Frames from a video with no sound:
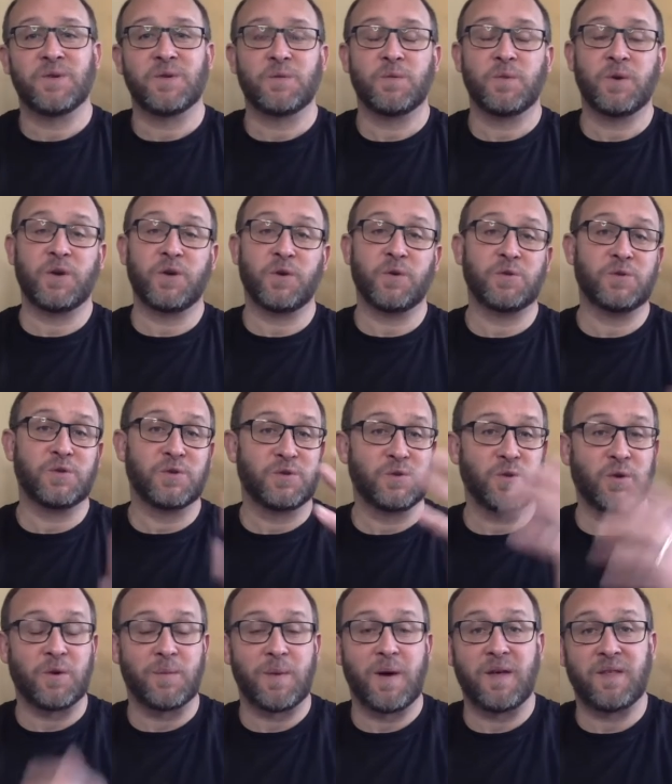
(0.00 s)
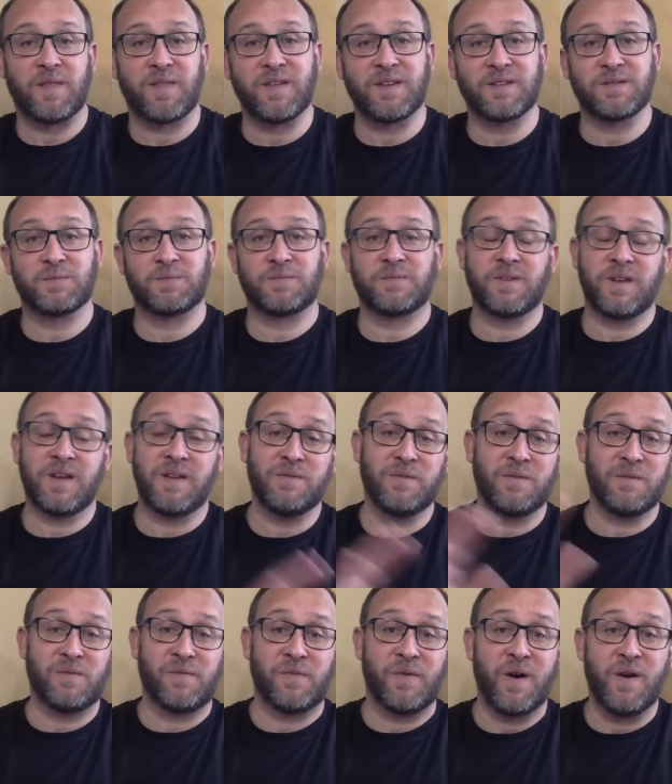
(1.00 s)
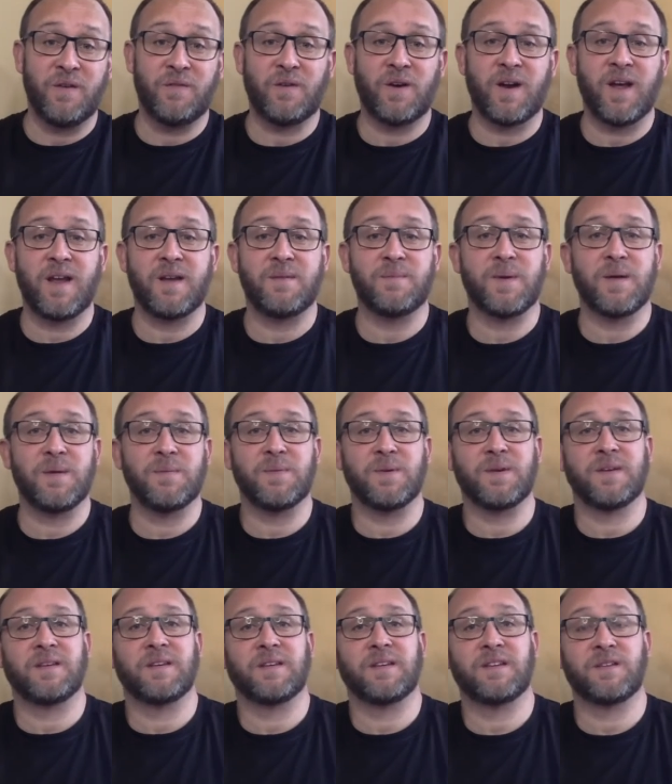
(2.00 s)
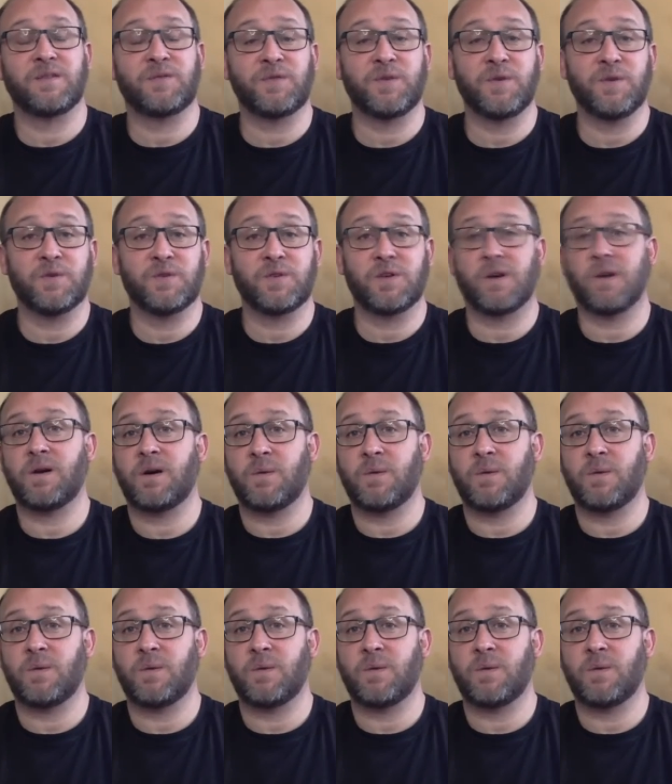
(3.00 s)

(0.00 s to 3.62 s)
we could also talk about things even further ahead, maybe in the future.